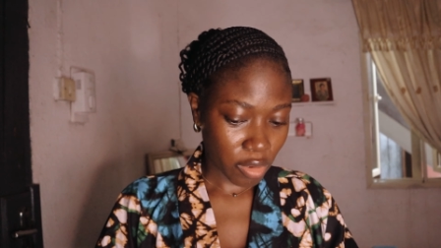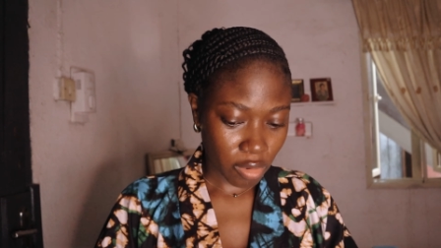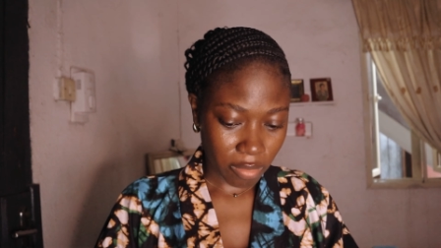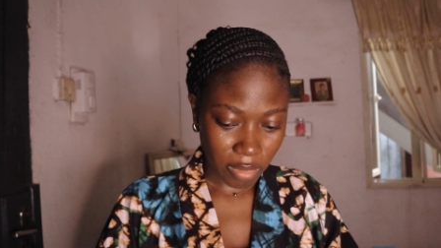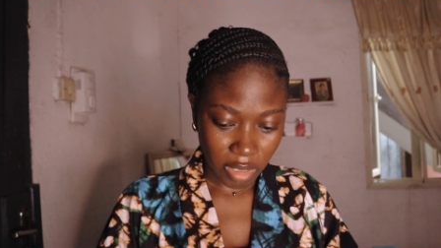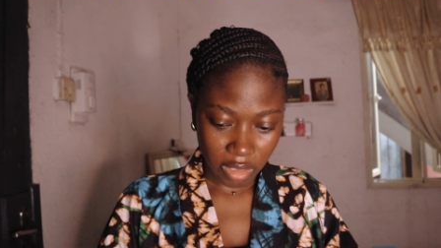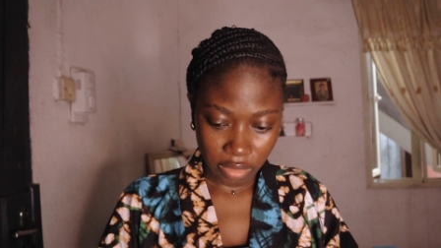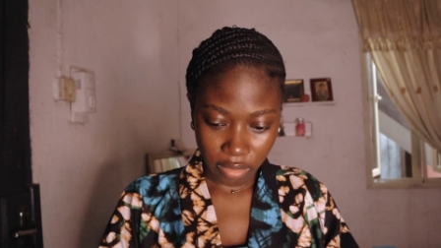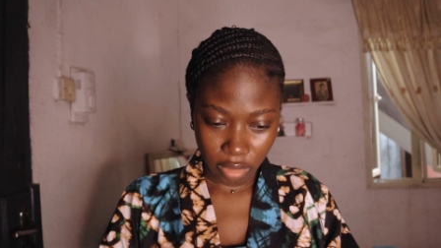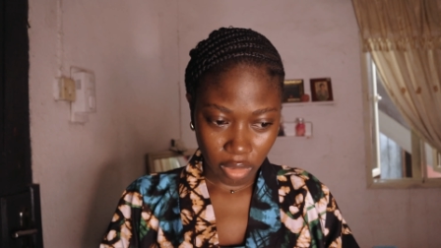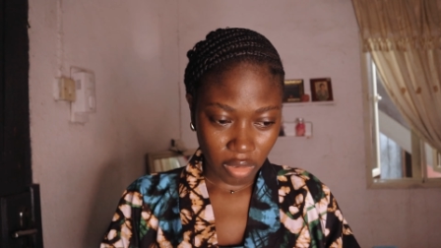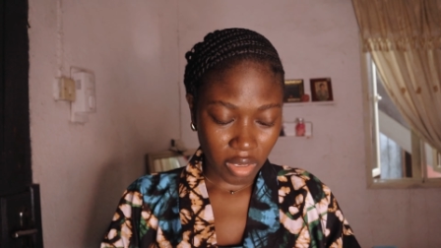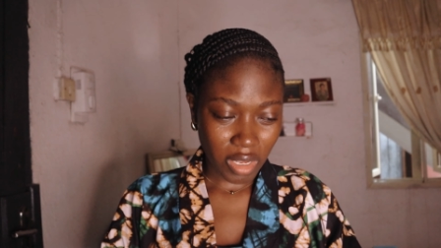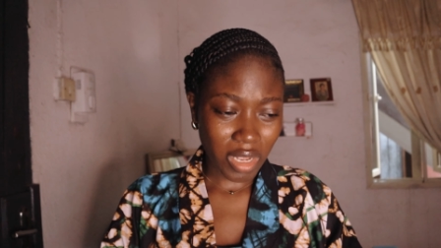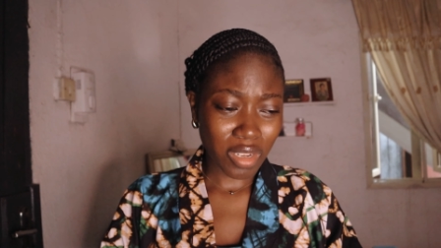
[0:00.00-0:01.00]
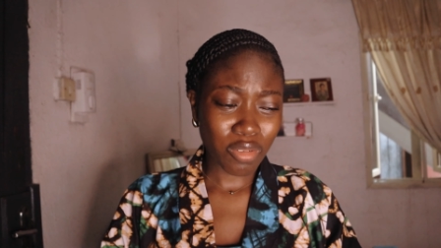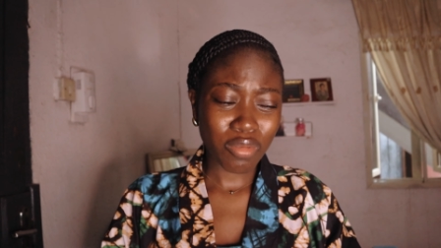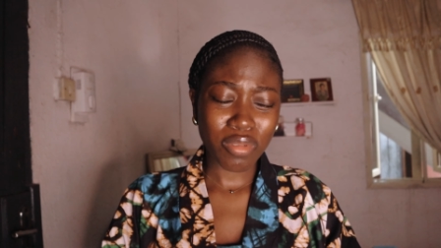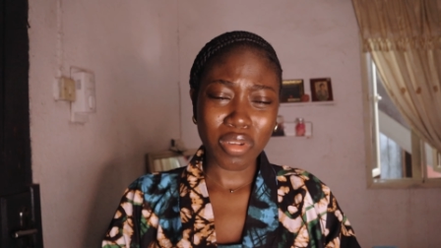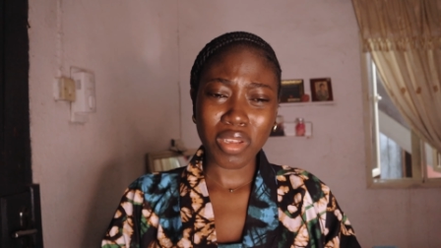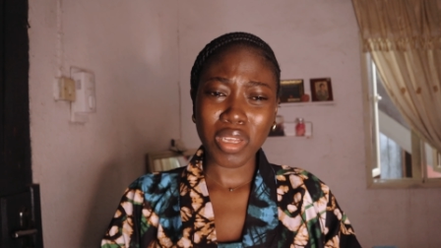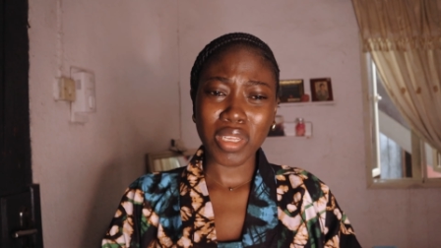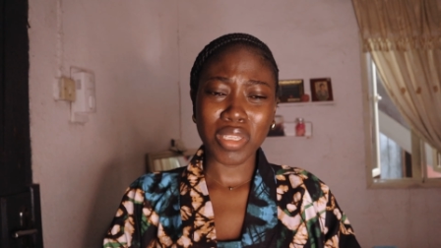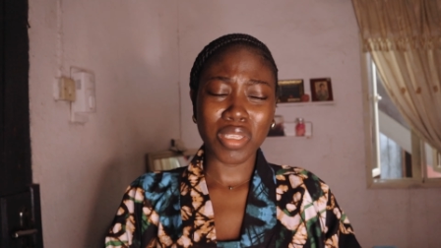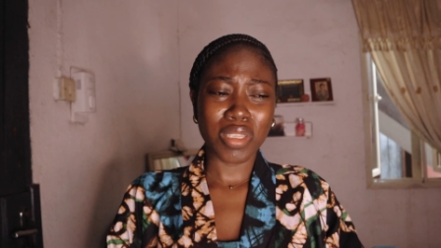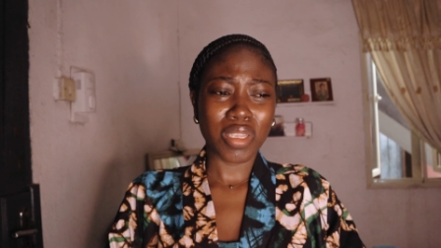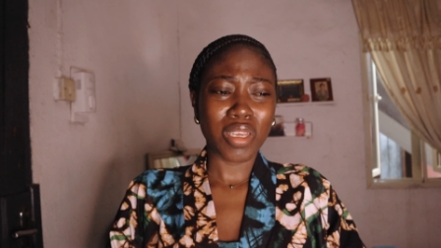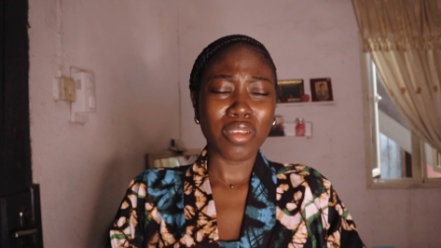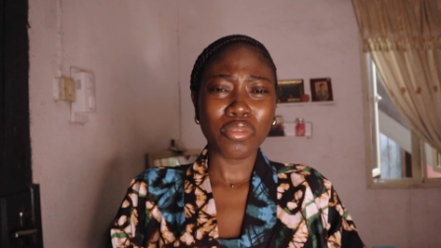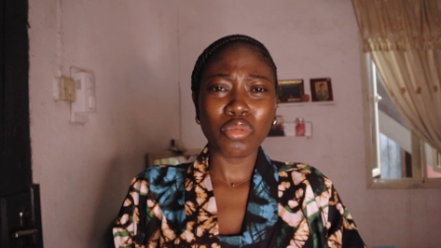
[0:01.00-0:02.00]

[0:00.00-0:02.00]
pick up this vlog I don't guys I